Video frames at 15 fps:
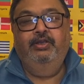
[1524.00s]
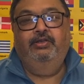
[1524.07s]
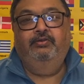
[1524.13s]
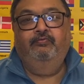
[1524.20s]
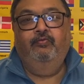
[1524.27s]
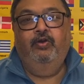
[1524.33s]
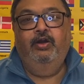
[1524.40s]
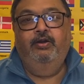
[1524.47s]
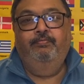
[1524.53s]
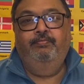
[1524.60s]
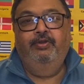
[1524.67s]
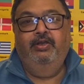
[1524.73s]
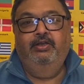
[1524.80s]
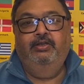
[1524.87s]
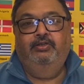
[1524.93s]
world
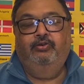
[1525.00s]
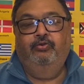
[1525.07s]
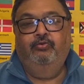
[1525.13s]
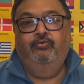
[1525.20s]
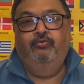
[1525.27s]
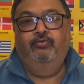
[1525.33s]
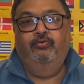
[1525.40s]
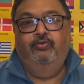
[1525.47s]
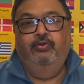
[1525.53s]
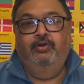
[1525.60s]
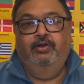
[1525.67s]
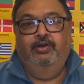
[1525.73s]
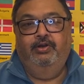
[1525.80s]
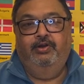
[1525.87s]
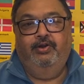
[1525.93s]
peace through
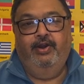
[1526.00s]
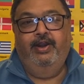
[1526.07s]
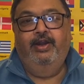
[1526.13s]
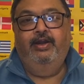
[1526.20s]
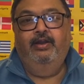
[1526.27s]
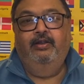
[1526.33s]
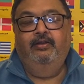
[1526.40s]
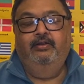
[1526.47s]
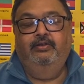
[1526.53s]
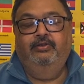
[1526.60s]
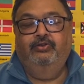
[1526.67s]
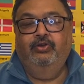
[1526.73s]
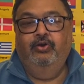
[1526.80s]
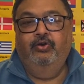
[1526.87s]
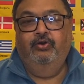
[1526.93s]
trade.
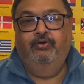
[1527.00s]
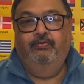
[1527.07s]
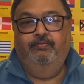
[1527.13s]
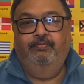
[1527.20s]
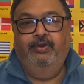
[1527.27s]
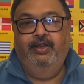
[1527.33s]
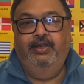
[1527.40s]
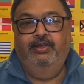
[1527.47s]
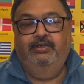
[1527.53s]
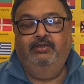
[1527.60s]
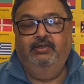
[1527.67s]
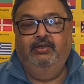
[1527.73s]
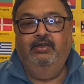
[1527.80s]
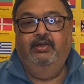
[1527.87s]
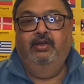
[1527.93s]
So
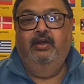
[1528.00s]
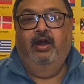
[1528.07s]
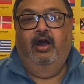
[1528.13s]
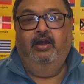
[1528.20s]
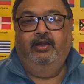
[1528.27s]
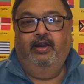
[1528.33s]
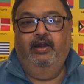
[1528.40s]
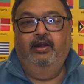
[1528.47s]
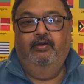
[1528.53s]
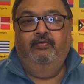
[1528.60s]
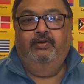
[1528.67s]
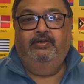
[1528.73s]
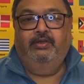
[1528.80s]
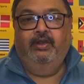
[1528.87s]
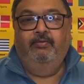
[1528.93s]
please attend
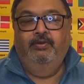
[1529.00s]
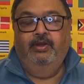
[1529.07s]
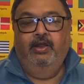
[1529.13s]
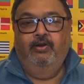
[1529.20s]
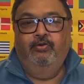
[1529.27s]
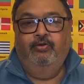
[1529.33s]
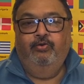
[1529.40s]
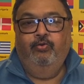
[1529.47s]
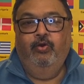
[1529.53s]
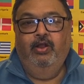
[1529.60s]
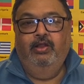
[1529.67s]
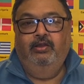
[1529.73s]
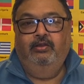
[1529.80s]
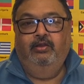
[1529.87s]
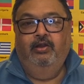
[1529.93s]
our seminar on
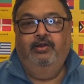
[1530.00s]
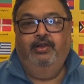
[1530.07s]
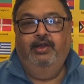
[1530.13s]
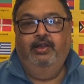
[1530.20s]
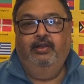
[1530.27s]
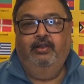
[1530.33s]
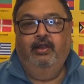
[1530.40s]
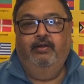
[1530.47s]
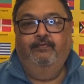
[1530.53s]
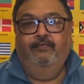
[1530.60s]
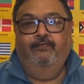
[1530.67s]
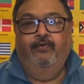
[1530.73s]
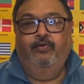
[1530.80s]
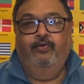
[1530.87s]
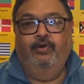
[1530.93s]
12th, 13th, and
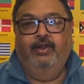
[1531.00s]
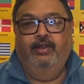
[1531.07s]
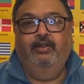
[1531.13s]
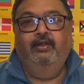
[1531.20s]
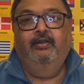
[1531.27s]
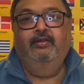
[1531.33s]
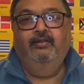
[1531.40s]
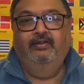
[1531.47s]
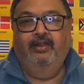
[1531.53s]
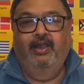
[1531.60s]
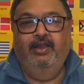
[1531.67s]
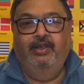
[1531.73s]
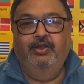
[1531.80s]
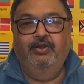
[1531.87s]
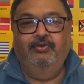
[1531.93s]
14th.
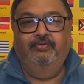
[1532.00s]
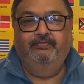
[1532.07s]
Thank you.